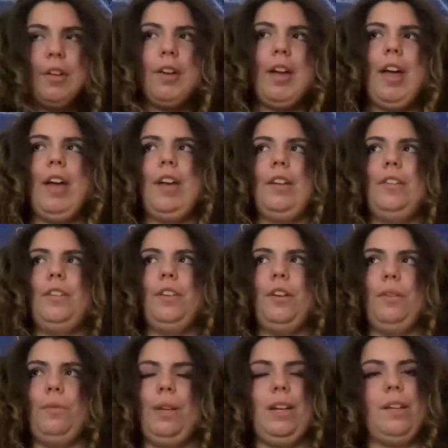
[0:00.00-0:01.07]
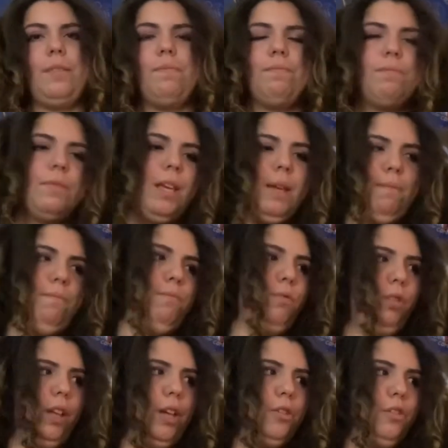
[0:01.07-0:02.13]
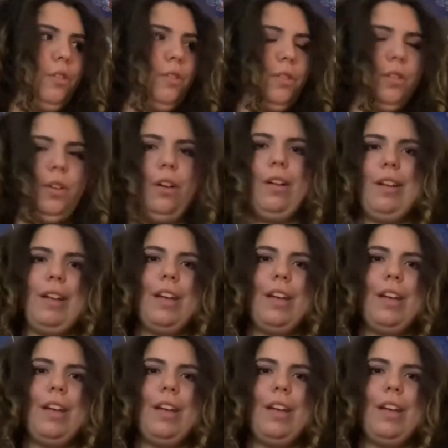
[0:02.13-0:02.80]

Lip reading: And, we gotta keep relations good